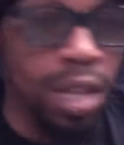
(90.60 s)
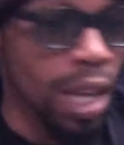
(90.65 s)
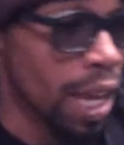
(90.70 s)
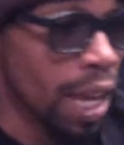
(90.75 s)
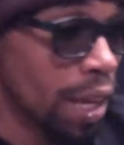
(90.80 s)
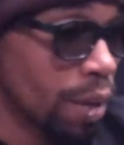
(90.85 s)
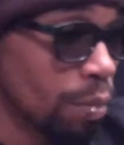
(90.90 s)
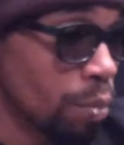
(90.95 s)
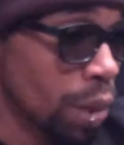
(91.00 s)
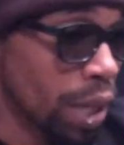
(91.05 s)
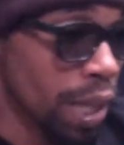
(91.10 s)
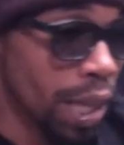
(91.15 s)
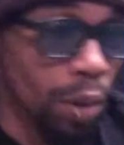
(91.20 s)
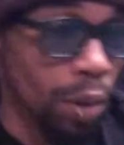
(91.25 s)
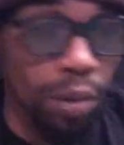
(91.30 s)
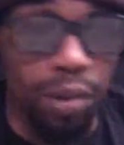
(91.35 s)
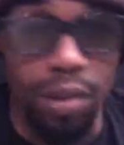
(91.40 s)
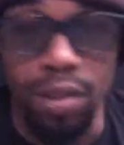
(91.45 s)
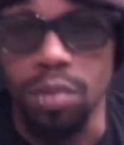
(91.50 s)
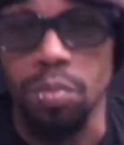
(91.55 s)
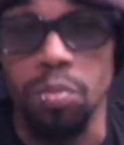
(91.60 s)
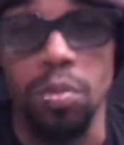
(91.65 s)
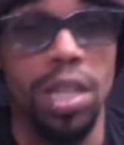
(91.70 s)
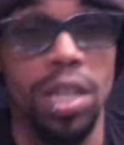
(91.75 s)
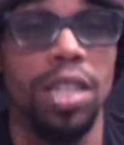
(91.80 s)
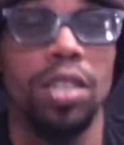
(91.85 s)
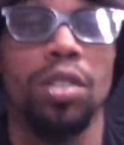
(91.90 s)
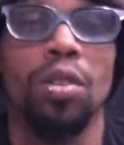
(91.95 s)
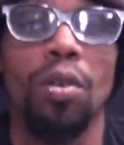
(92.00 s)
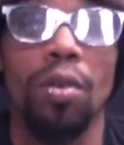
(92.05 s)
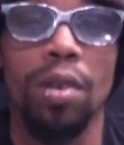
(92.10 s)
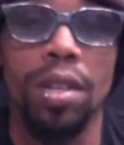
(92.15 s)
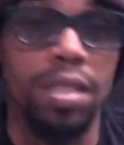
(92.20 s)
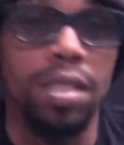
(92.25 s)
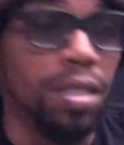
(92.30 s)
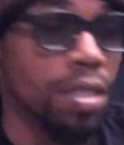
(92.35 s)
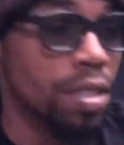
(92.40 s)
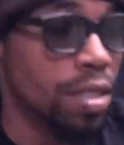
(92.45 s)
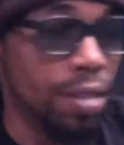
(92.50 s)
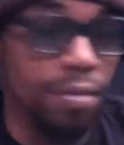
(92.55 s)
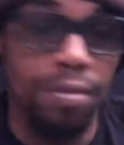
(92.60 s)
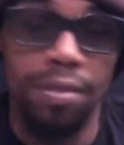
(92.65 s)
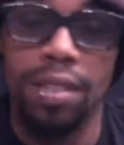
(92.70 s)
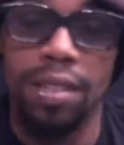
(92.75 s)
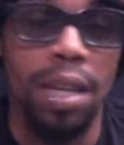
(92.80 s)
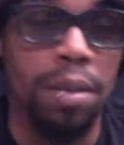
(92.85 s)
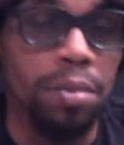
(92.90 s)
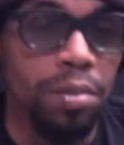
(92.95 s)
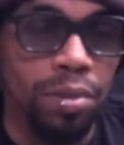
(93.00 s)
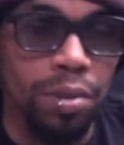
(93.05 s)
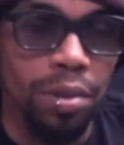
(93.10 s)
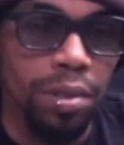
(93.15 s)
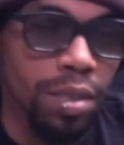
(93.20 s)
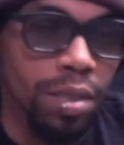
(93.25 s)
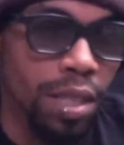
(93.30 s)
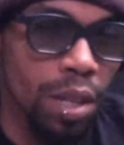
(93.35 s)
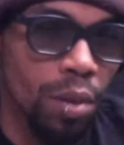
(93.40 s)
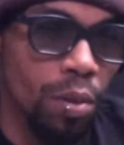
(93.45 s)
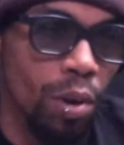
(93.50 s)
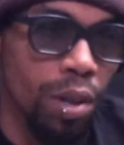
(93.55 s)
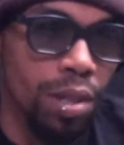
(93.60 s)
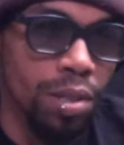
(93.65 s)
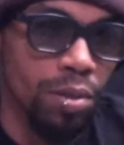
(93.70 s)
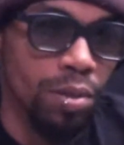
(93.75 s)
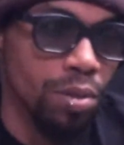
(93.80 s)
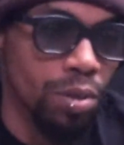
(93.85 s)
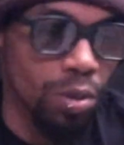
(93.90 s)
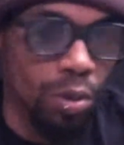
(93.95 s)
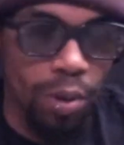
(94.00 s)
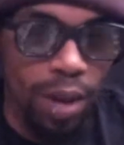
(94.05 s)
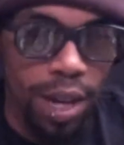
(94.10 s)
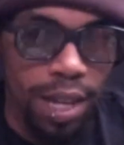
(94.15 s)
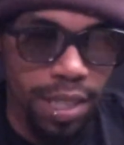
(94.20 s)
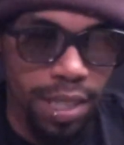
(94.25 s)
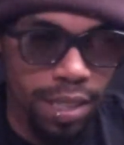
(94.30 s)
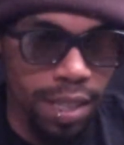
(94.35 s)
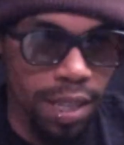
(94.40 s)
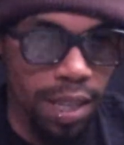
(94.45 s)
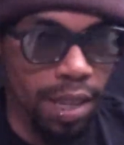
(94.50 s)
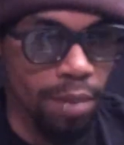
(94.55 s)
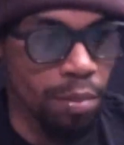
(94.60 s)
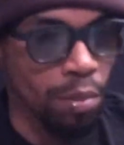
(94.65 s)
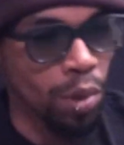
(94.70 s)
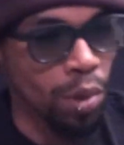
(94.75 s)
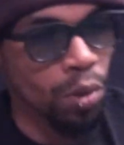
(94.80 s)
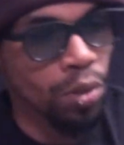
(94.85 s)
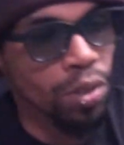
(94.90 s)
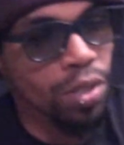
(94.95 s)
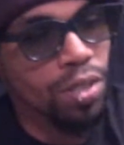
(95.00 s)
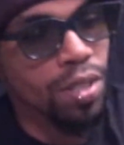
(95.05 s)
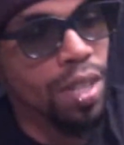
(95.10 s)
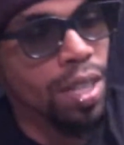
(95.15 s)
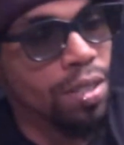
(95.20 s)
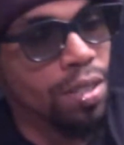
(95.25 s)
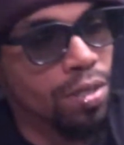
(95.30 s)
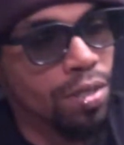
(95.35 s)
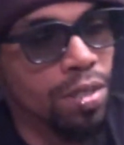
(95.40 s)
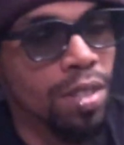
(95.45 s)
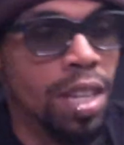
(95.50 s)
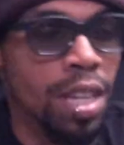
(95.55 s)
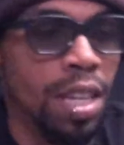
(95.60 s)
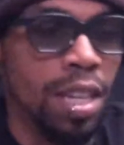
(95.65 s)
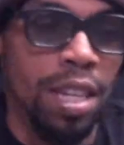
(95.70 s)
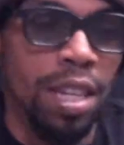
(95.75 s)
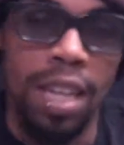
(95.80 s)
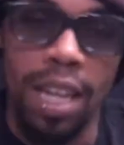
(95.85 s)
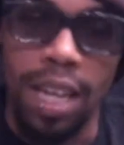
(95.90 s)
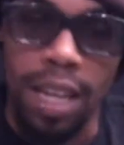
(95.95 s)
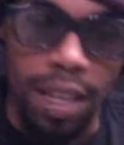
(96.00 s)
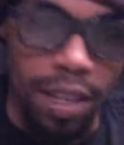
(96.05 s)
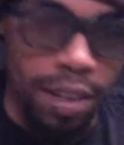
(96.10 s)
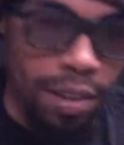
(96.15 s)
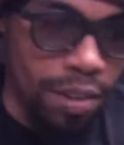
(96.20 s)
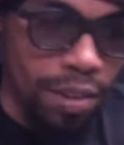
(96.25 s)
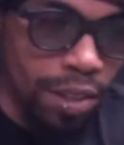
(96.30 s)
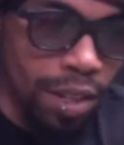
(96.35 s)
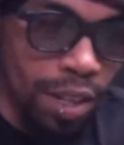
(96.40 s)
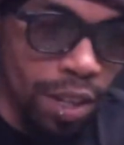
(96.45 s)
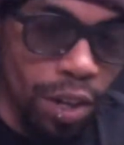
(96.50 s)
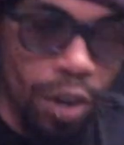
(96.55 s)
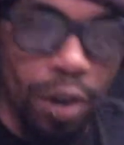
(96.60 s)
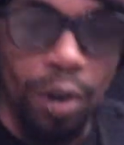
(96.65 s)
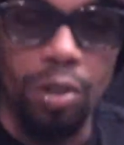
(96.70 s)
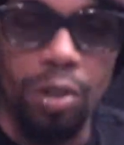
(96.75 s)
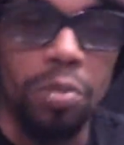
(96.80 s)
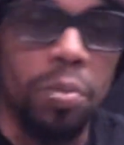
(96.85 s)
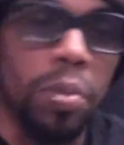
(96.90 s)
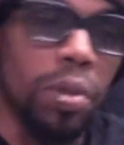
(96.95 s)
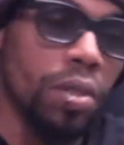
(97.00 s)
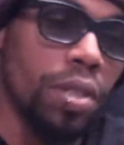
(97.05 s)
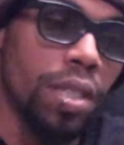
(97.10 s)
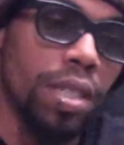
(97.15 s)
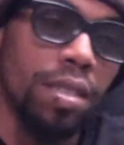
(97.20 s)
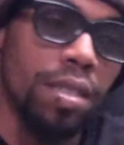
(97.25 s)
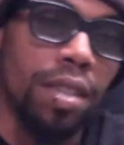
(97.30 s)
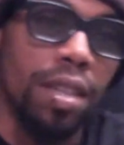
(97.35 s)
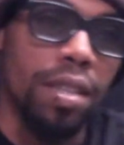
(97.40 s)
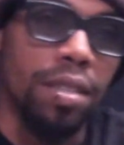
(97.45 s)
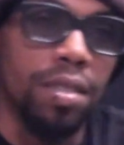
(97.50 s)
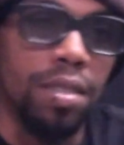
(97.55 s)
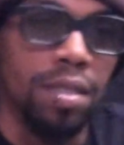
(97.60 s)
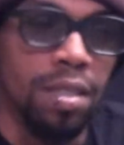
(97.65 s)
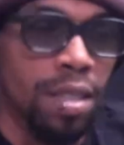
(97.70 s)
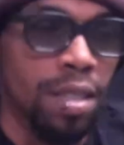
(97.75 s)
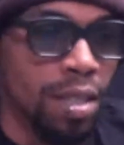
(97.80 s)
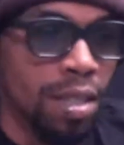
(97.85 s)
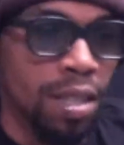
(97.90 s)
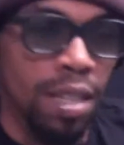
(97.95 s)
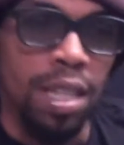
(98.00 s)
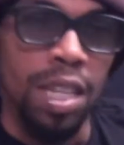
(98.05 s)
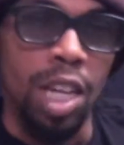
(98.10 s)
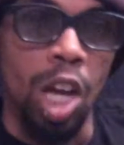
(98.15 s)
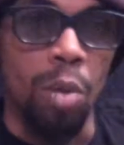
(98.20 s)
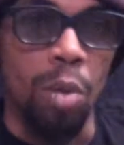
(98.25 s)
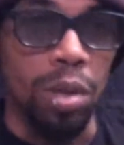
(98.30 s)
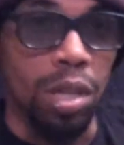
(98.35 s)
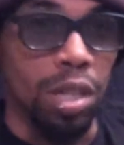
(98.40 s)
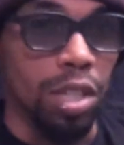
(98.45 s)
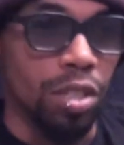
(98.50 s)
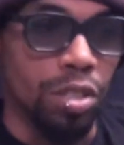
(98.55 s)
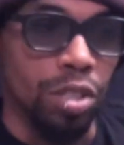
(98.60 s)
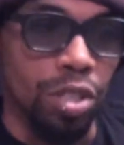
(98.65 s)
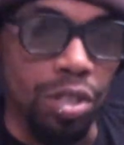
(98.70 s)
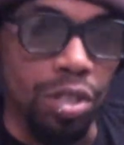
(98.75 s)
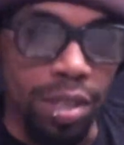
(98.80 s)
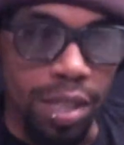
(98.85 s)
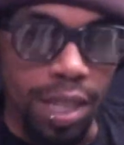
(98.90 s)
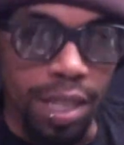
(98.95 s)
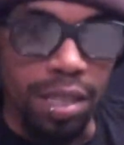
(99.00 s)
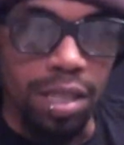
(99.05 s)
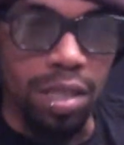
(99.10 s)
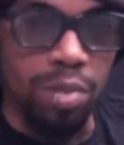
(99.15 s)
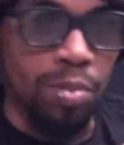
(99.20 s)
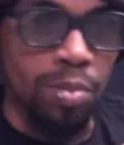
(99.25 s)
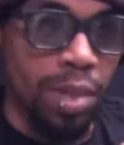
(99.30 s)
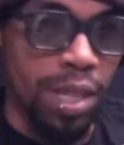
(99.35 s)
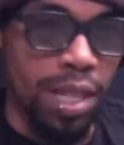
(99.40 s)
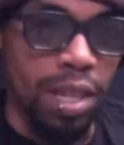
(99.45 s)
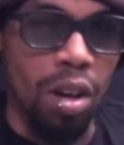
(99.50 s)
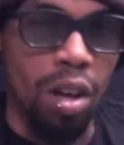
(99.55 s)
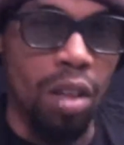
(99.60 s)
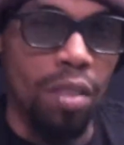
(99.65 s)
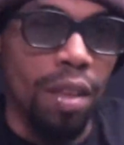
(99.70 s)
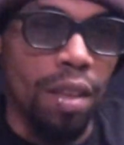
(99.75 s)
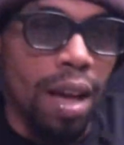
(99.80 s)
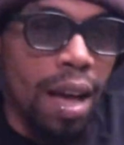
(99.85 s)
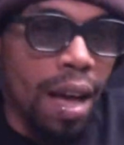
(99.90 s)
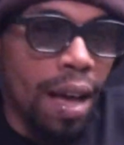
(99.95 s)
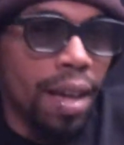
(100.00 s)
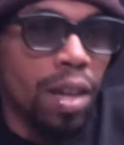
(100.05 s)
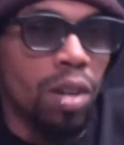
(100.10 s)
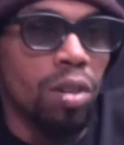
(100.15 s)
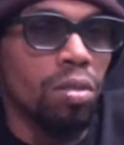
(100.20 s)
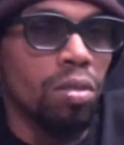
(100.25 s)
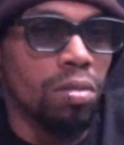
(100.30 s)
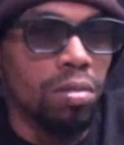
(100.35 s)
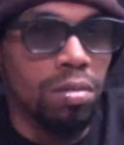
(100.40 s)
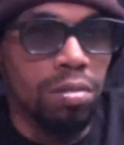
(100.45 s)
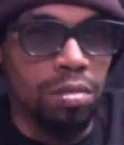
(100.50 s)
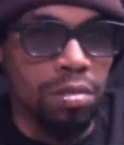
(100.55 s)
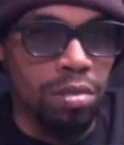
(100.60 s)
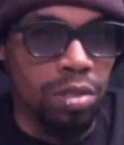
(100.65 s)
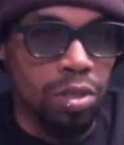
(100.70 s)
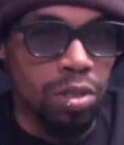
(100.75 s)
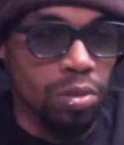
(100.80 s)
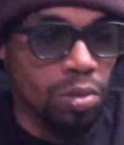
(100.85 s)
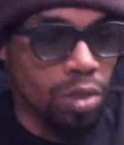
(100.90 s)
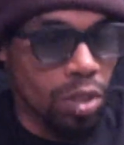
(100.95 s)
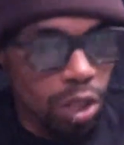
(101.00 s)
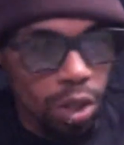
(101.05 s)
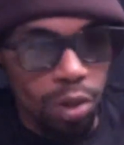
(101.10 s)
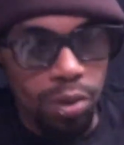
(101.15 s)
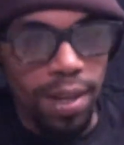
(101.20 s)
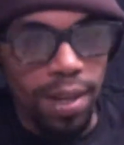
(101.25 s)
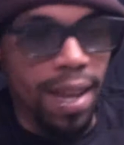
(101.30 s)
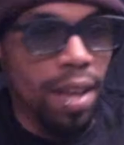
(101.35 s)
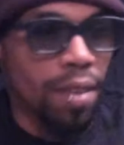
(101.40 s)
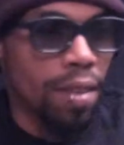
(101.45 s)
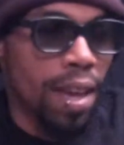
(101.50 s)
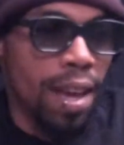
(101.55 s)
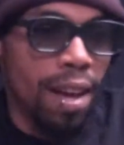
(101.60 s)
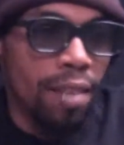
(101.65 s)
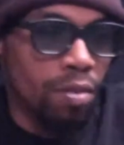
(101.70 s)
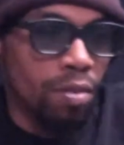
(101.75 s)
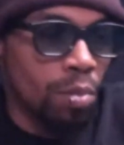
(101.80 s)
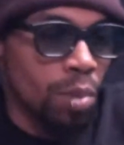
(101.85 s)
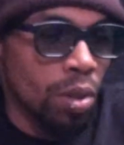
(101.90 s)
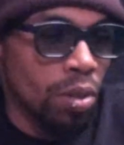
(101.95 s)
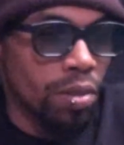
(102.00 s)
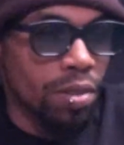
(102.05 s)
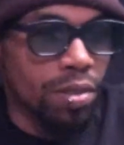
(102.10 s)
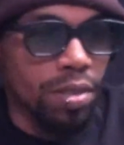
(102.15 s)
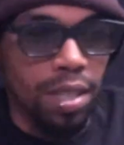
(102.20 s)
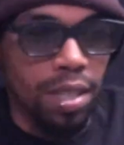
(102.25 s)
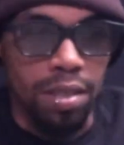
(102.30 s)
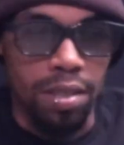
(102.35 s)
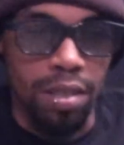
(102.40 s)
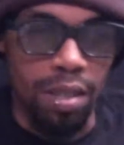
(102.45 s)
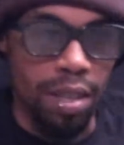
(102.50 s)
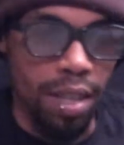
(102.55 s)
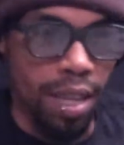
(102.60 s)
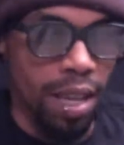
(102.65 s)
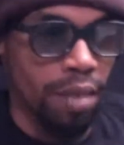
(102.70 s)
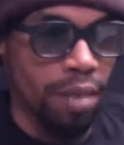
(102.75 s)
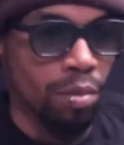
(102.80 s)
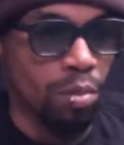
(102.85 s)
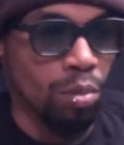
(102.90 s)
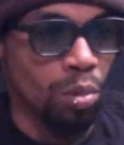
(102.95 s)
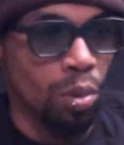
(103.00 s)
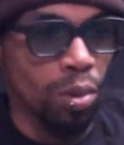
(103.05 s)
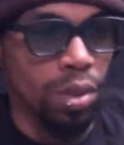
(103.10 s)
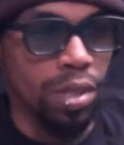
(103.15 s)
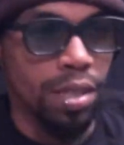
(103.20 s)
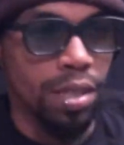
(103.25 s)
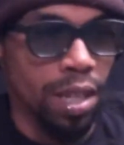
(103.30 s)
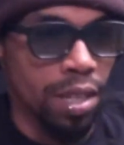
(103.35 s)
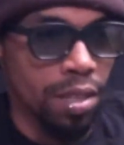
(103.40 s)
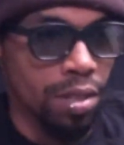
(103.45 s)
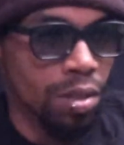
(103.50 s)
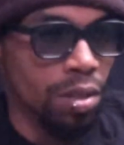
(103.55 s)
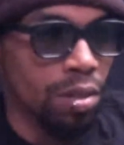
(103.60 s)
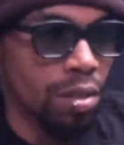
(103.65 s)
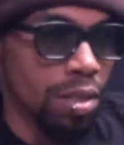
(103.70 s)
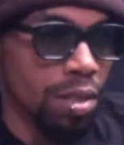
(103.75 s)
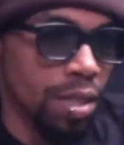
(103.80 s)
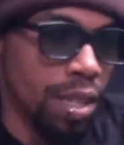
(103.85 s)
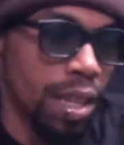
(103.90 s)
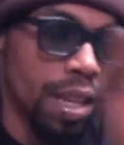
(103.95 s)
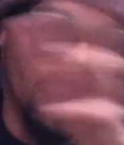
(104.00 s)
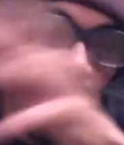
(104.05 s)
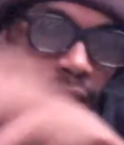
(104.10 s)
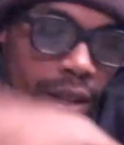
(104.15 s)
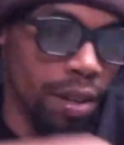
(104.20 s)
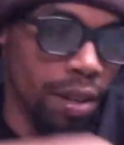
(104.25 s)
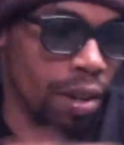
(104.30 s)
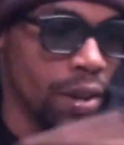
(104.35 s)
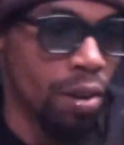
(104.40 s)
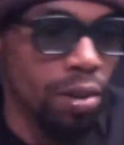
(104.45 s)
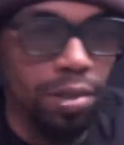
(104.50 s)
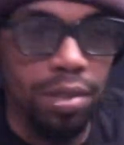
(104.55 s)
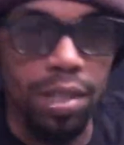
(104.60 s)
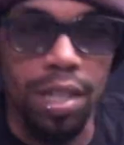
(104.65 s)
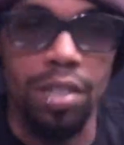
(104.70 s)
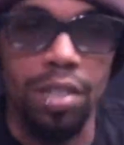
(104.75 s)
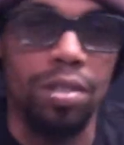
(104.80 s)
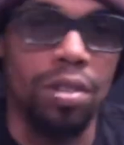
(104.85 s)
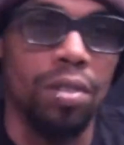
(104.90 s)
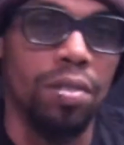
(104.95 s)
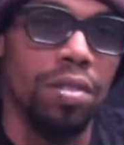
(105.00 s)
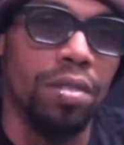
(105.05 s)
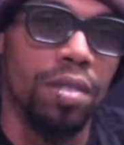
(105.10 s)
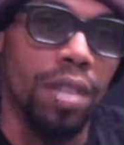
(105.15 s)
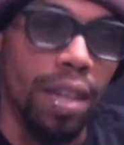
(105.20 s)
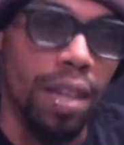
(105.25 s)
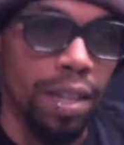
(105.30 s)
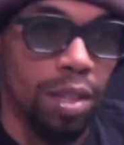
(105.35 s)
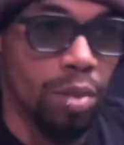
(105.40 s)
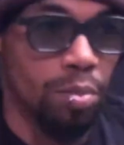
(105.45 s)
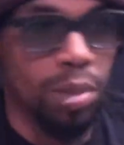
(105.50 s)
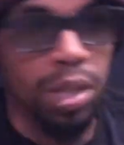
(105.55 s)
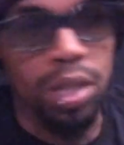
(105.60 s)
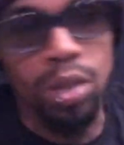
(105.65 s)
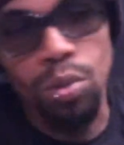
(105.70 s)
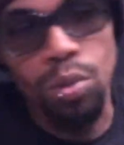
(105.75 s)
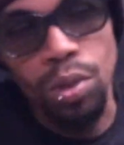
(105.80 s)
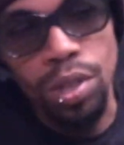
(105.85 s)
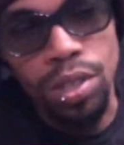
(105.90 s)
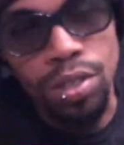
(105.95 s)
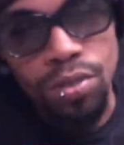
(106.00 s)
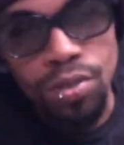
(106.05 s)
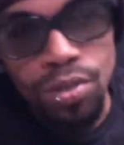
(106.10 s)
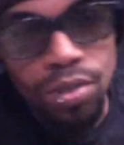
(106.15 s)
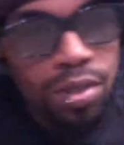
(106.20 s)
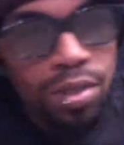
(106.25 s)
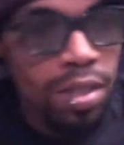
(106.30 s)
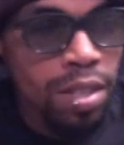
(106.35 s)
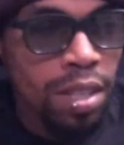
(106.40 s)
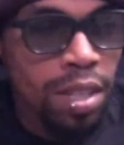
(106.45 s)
and play with as many toys and different types of toys as they want to. So why say building sets and girls building sets? I mean, shouldn't that just be on the aisle? You know, you go down the aisle for building sets, and then they have a boy section on the side and a girl section on the side. The pink ones,